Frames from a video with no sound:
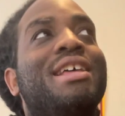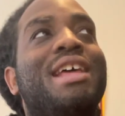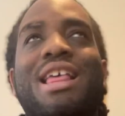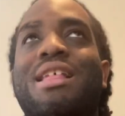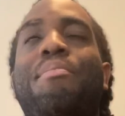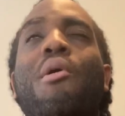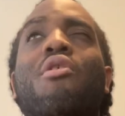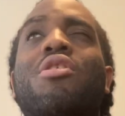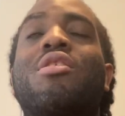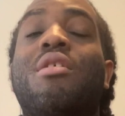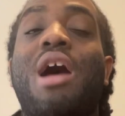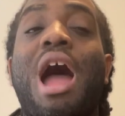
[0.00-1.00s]
As
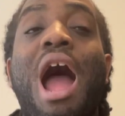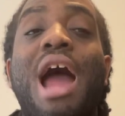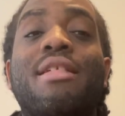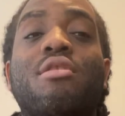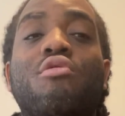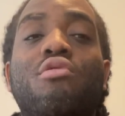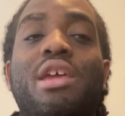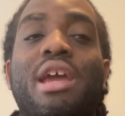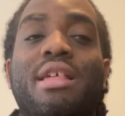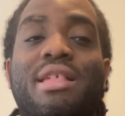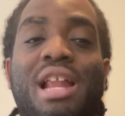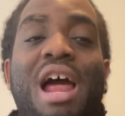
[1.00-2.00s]
opposed to high school
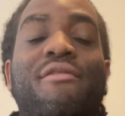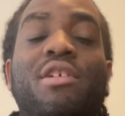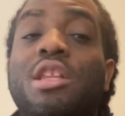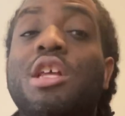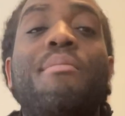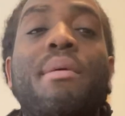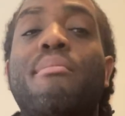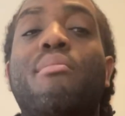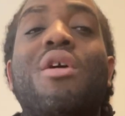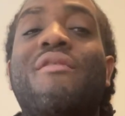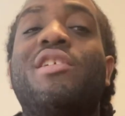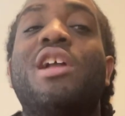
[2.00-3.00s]
kids that have a little bit
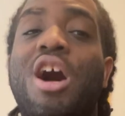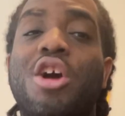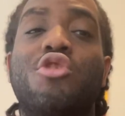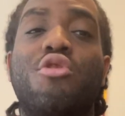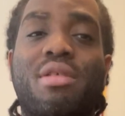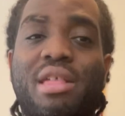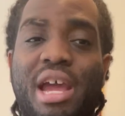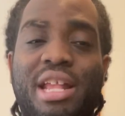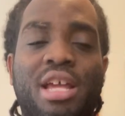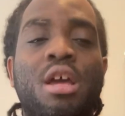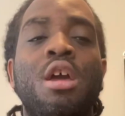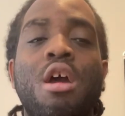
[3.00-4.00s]
more of an
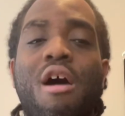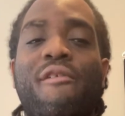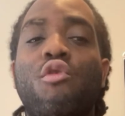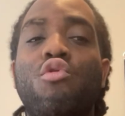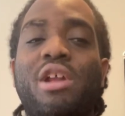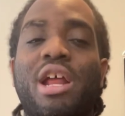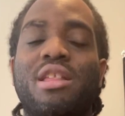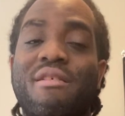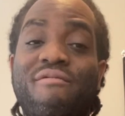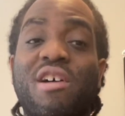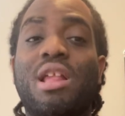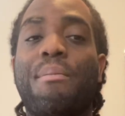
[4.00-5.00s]
understanding of who they're
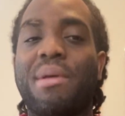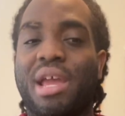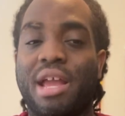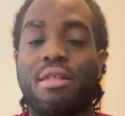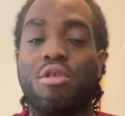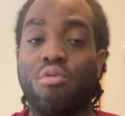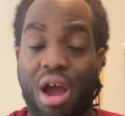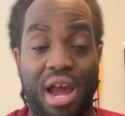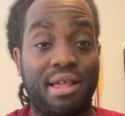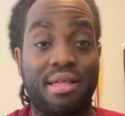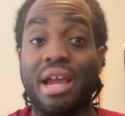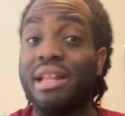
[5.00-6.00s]
developing into. I
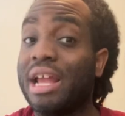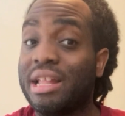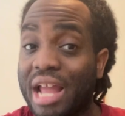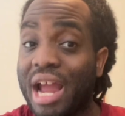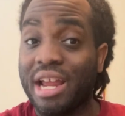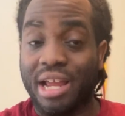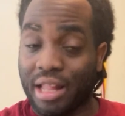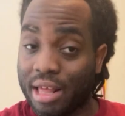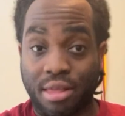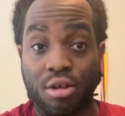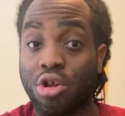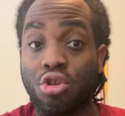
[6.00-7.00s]
ain't saying they there yet. They
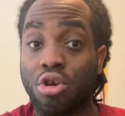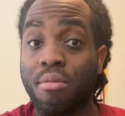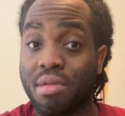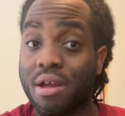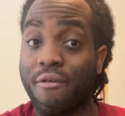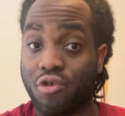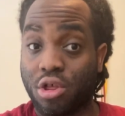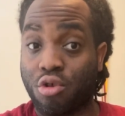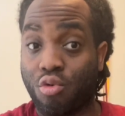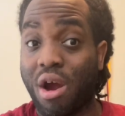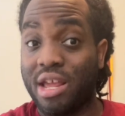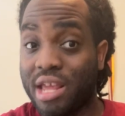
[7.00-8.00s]
still don't know themselves just
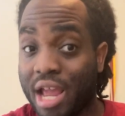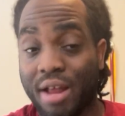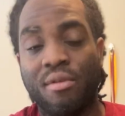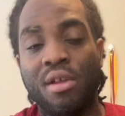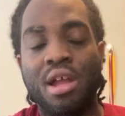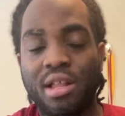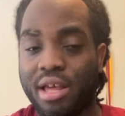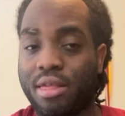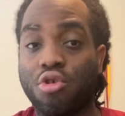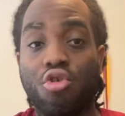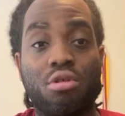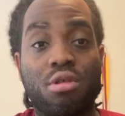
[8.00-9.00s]
quite yet. They
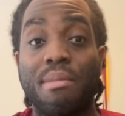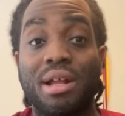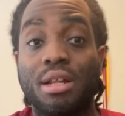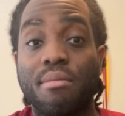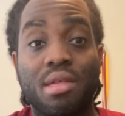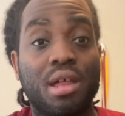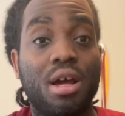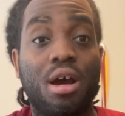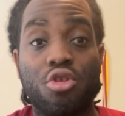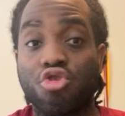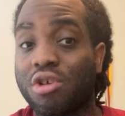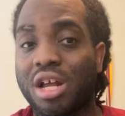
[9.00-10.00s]
still smelling
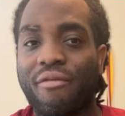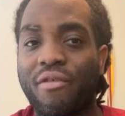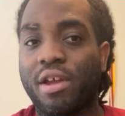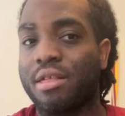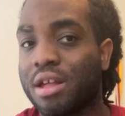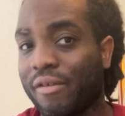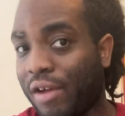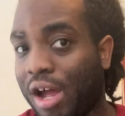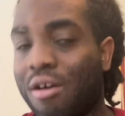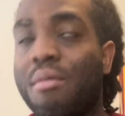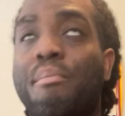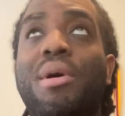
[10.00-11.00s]
themselves and trying to figure stuff
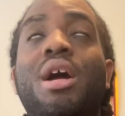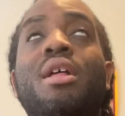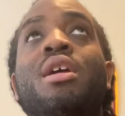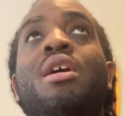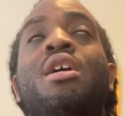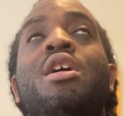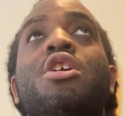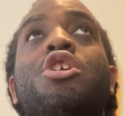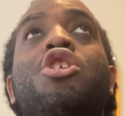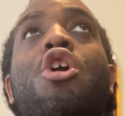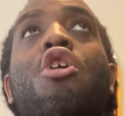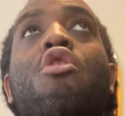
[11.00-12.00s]
out. But, you
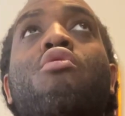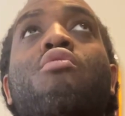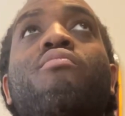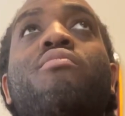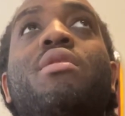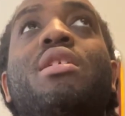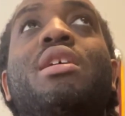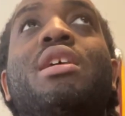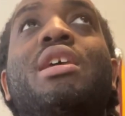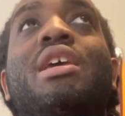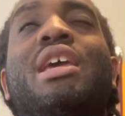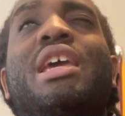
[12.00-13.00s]
know,
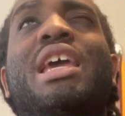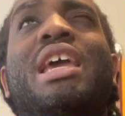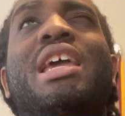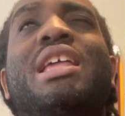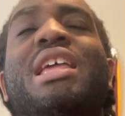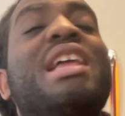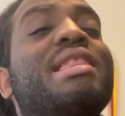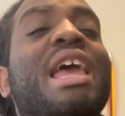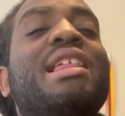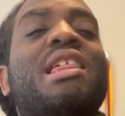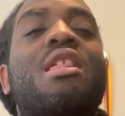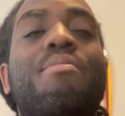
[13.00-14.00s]
it
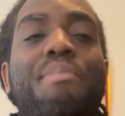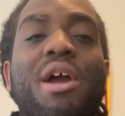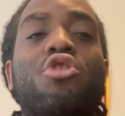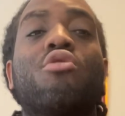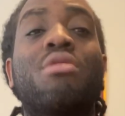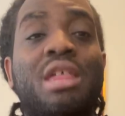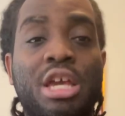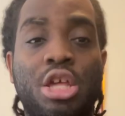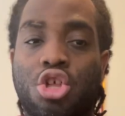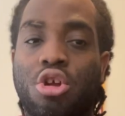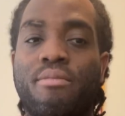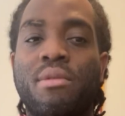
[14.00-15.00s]
takes a special
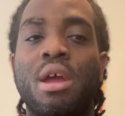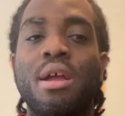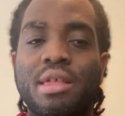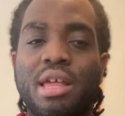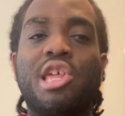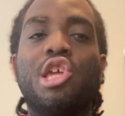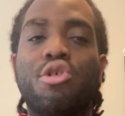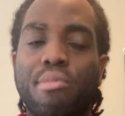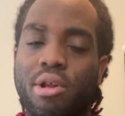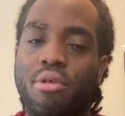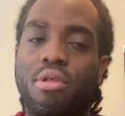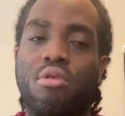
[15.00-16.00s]
teacher to teach
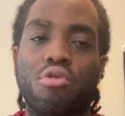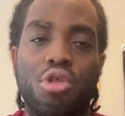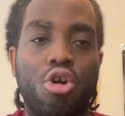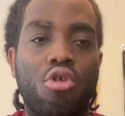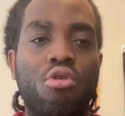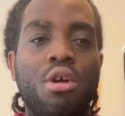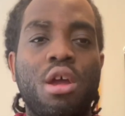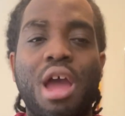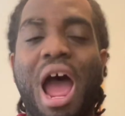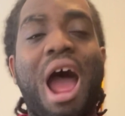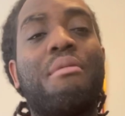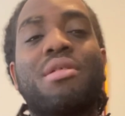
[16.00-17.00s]
middle school. So
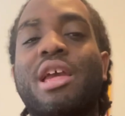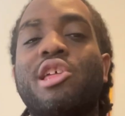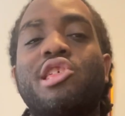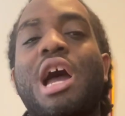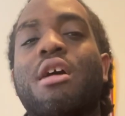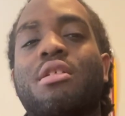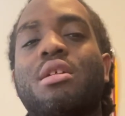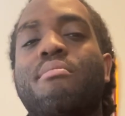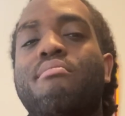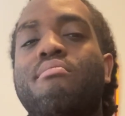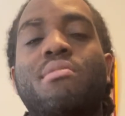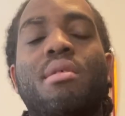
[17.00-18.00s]
I would say shout out
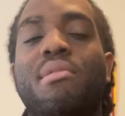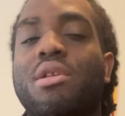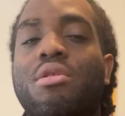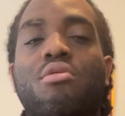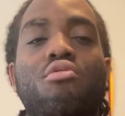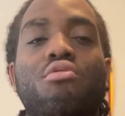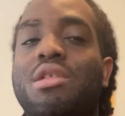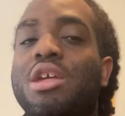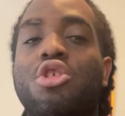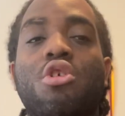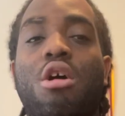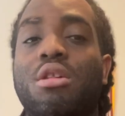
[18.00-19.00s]
to the middle school
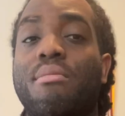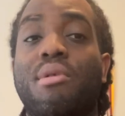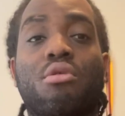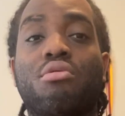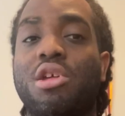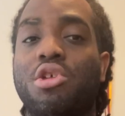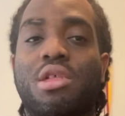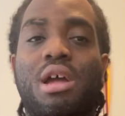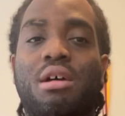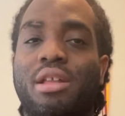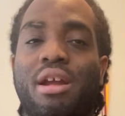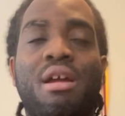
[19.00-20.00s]
all the middle school teachers
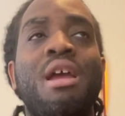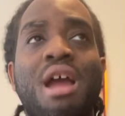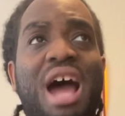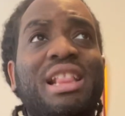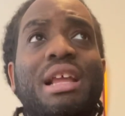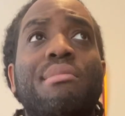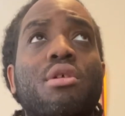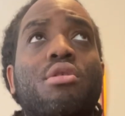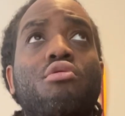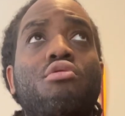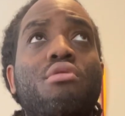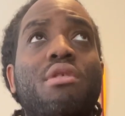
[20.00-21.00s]
out there. I think middle
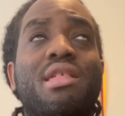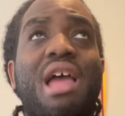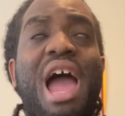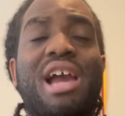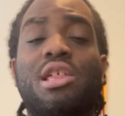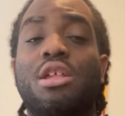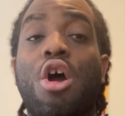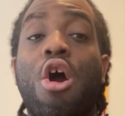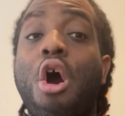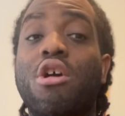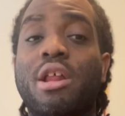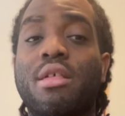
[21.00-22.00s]
school is actually the
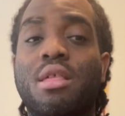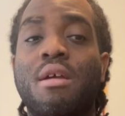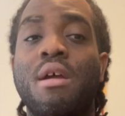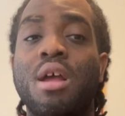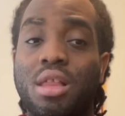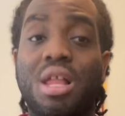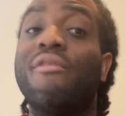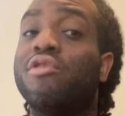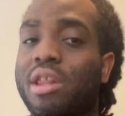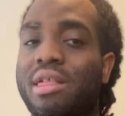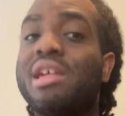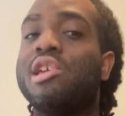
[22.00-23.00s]
hardest level
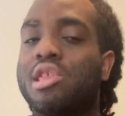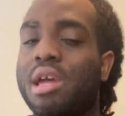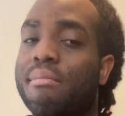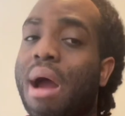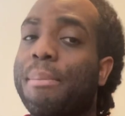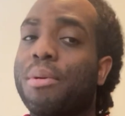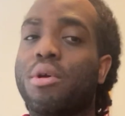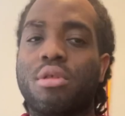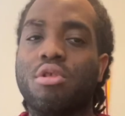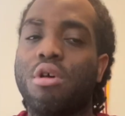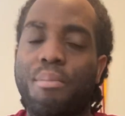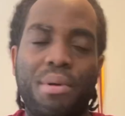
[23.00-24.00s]
to teach, in my
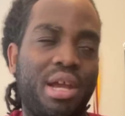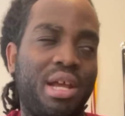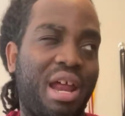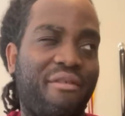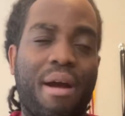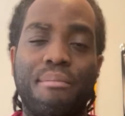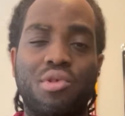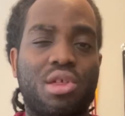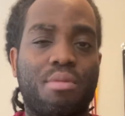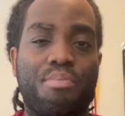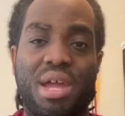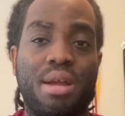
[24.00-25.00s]
personal opinion, if I'm
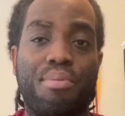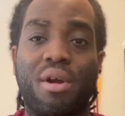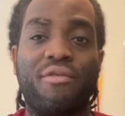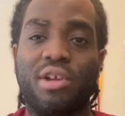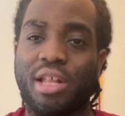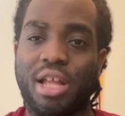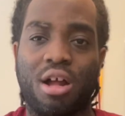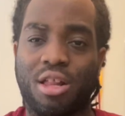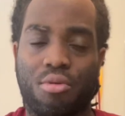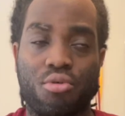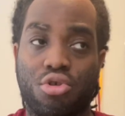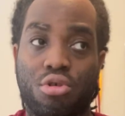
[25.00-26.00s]
just being perfectly
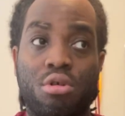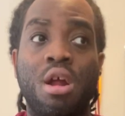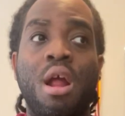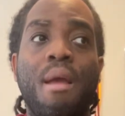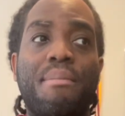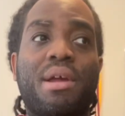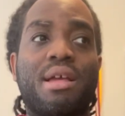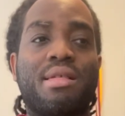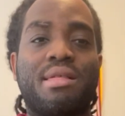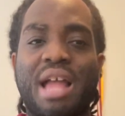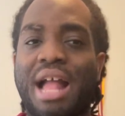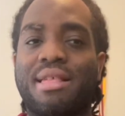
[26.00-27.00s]
honest with you,
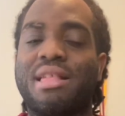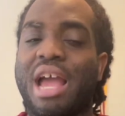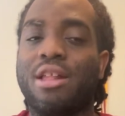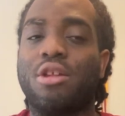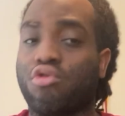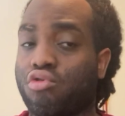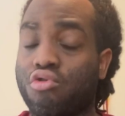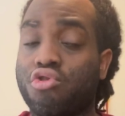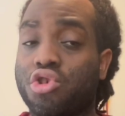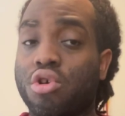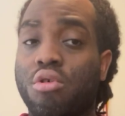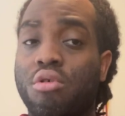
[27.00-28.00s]
because that's that
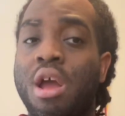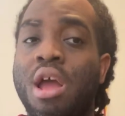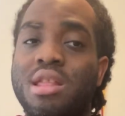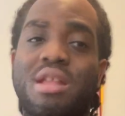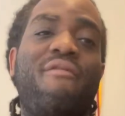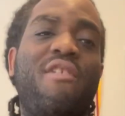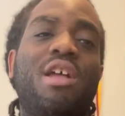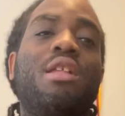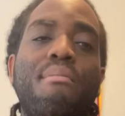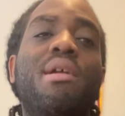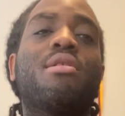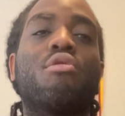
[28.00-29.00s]
crucial
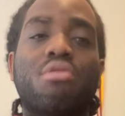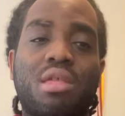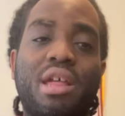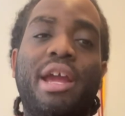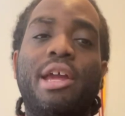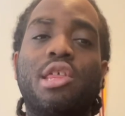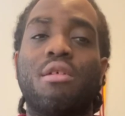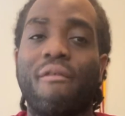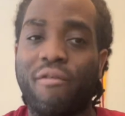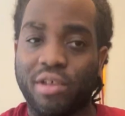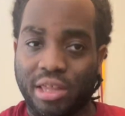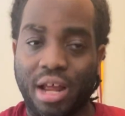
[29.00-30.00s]
developmental stage
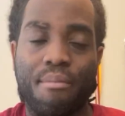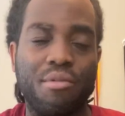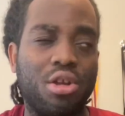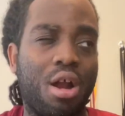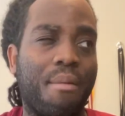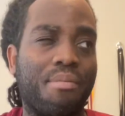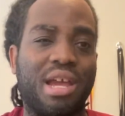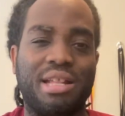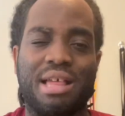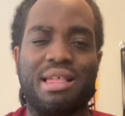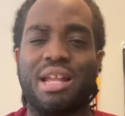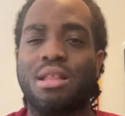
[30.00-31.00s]
for them. You know what I'm saying?
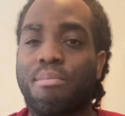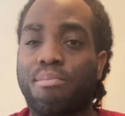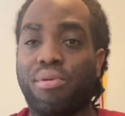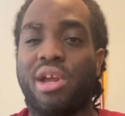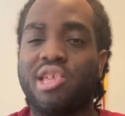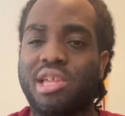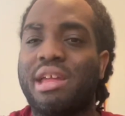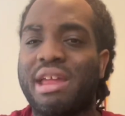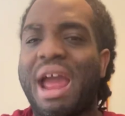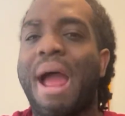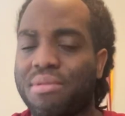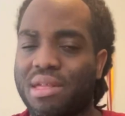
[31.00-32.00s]
That's like the bridge the
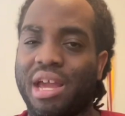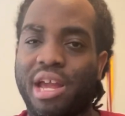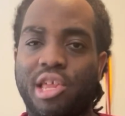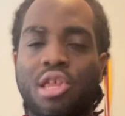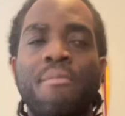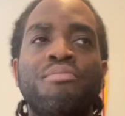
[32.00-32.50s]
gap stage.